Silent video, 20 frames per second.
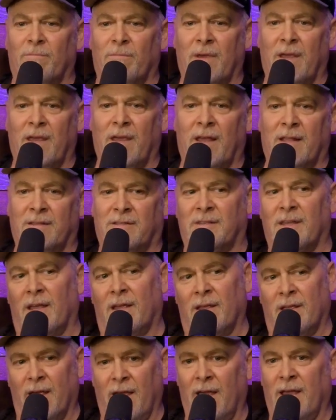me and
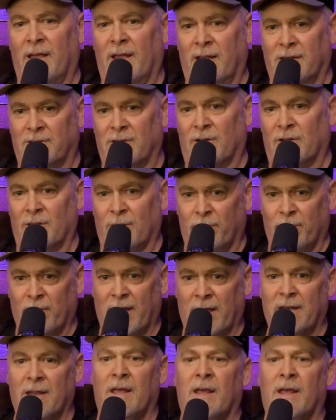say, hey, it's under the blood,